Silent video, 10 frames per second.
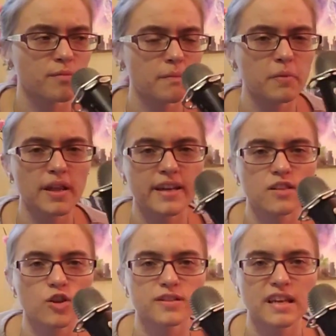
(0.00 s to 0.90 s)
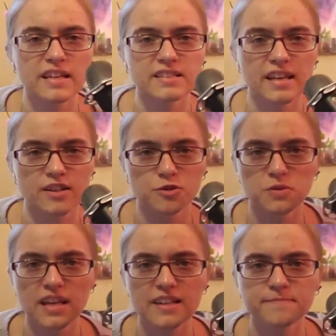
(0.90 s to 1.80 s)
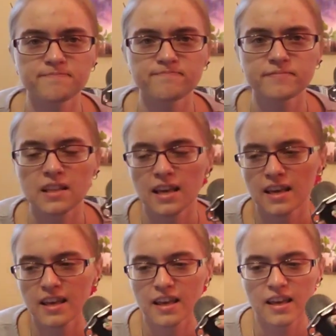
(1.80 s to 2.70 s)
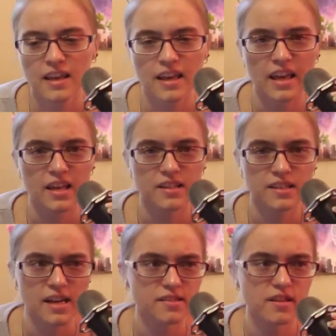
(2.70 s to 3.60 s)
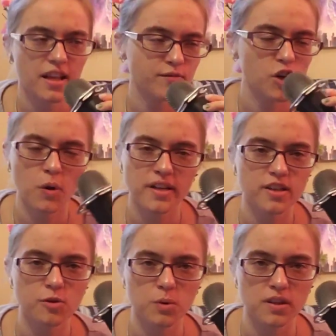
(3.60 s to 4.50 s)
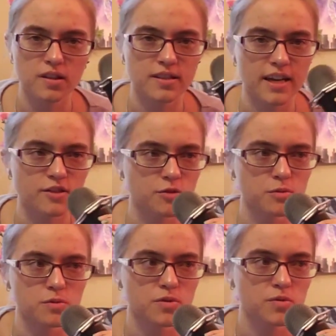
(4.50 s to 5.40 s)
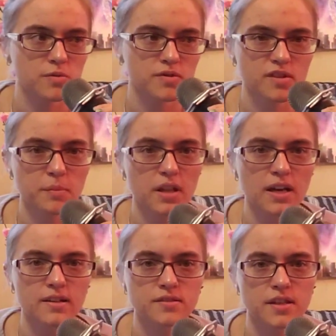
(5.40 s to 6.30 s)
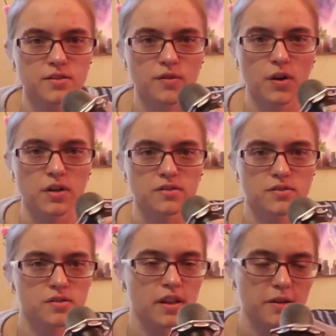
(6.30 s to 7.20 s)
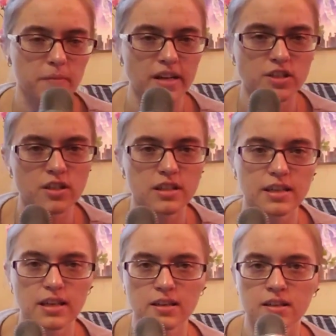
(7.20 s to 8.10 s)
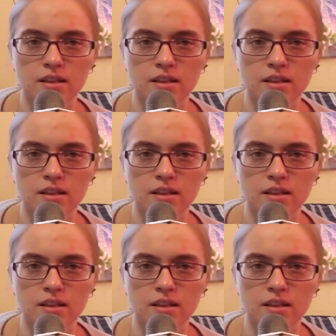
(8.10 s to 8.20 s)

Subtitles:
Blake looks at his tattoos again, and I still have no idea what the tattoos symbolize as far as like magically,